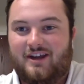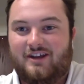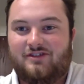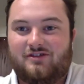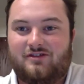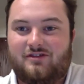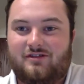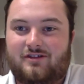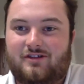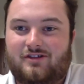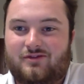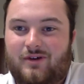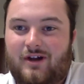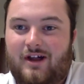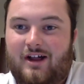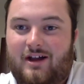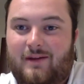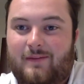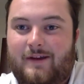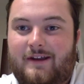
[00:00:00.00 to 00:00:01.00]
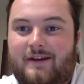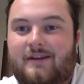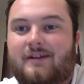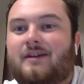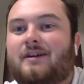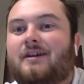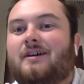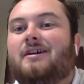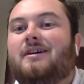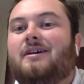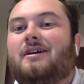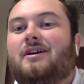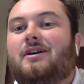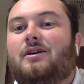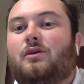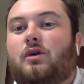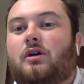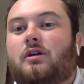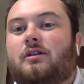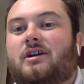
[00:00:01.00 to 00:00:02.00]
That's true as well. I mean,
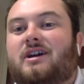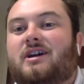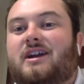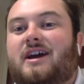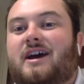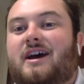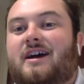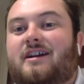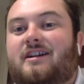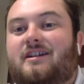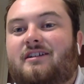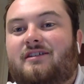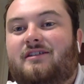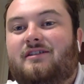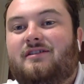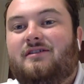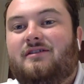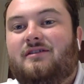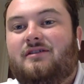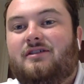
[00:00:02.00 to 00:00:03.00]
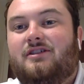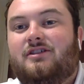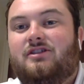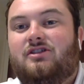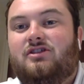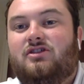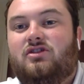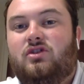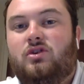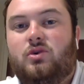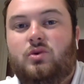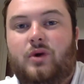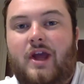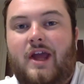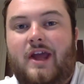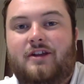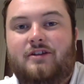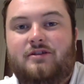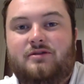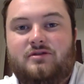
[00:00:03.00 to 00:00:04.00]
we're looking at 2
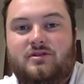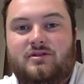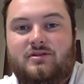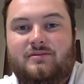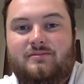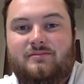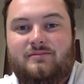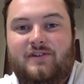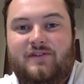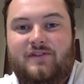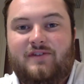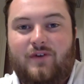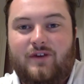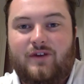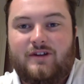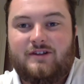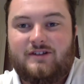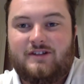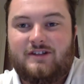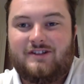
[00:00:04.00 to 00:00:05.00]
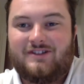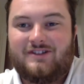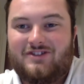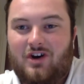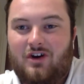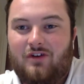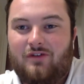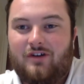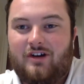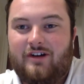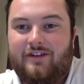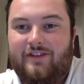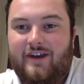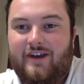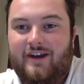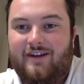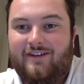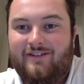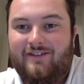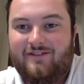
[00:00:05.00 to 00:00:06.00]
weeks before the season's over and
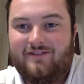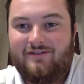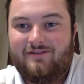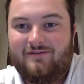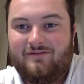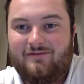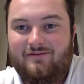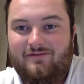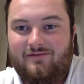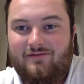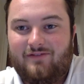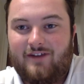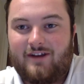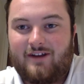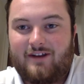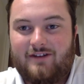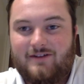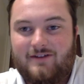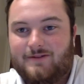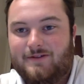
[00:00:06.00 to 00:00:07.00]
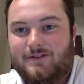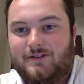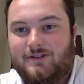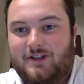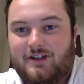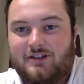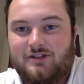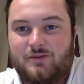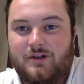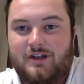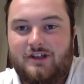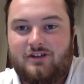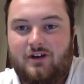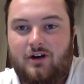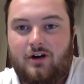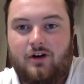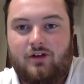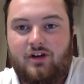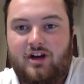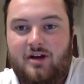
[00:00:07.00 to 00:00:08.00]
then like a 6-week
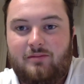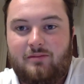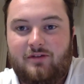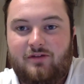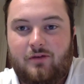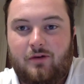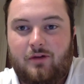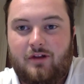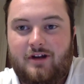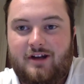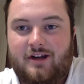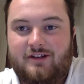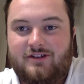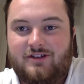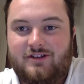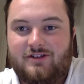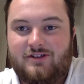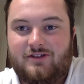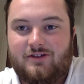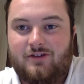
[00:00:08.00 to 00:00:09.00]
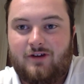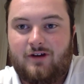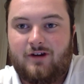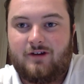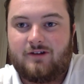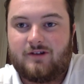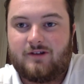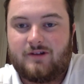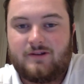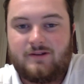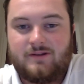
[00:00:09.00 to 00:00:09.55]
turnaround before the next season starts.